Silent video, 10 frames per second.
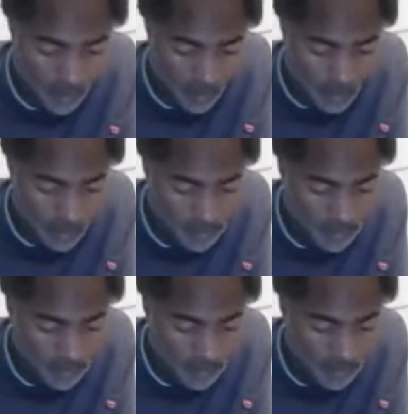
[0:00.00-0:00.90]
are
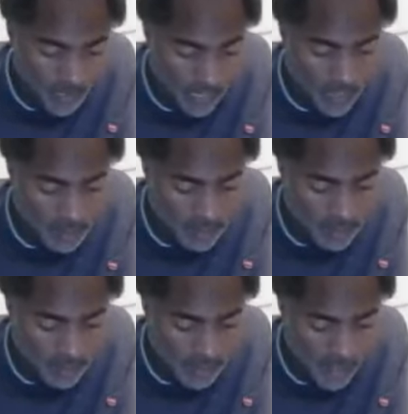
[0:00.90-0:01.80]
the gods
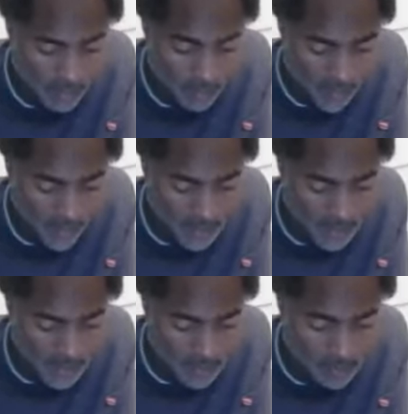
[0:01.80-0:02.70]
of the
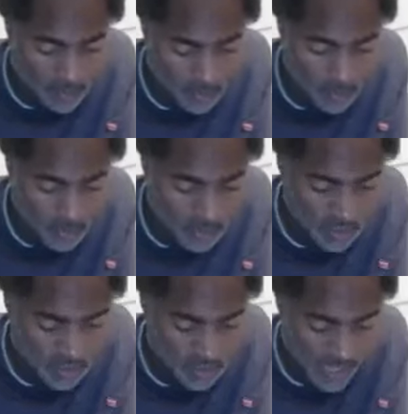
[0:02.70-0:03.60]
Amorites, in
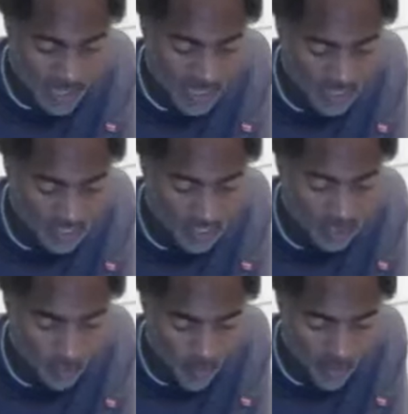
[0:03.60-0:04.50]
whose land ye
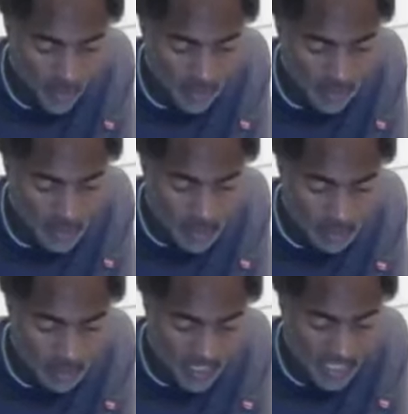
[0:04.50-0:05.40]
dwell.
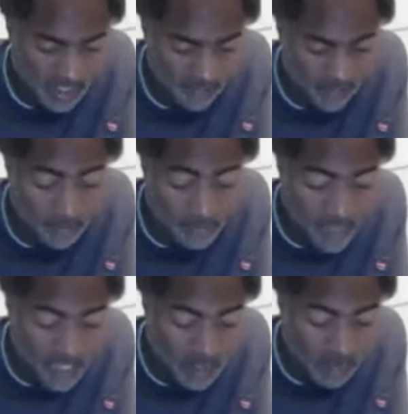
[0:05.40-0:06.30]
But as for
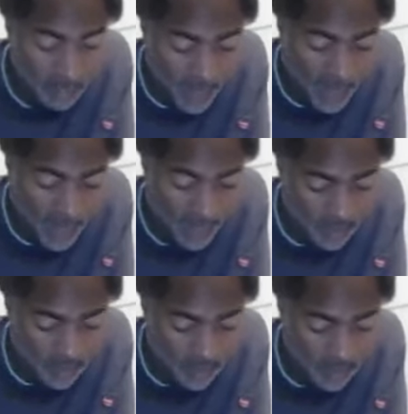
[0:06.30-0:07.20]
me and my
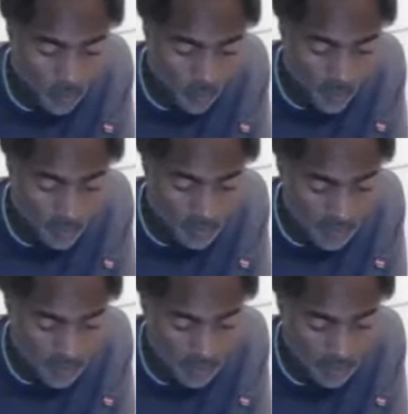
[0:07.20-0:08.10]
house, we will
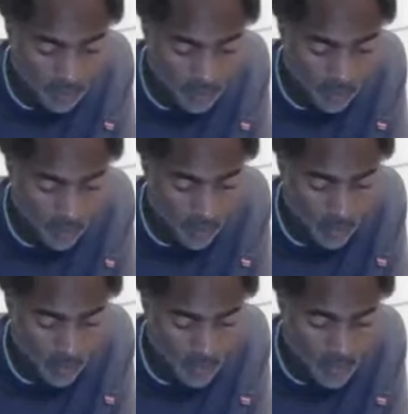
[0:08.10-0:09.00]
serve the Lord.
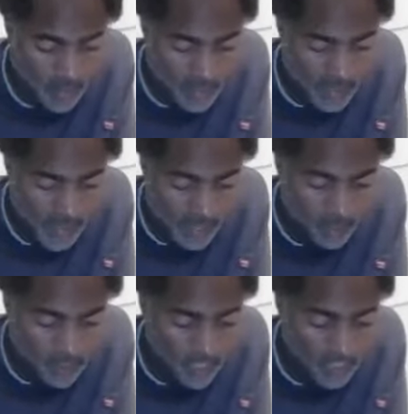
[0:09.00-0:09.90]

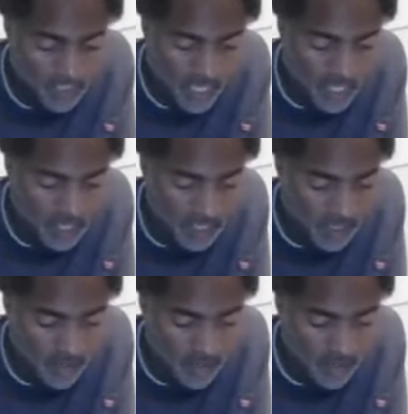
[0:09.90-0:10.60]
Now, when he says,